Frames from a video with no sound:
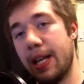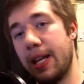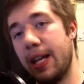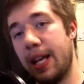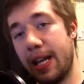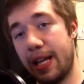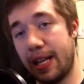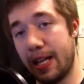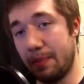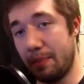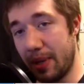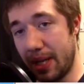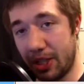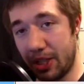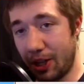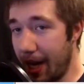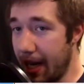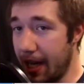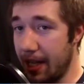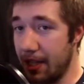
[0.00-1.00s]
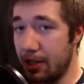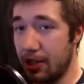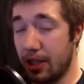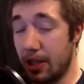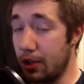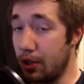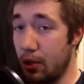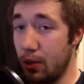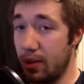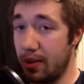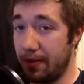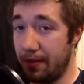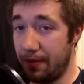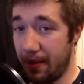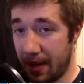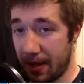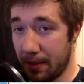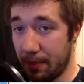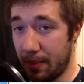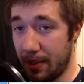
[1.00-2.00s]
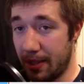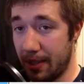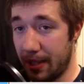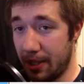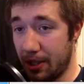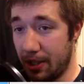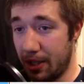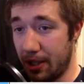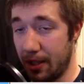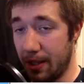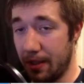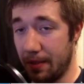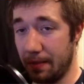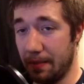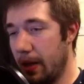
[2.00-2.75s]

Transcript: it can be changed to defense position.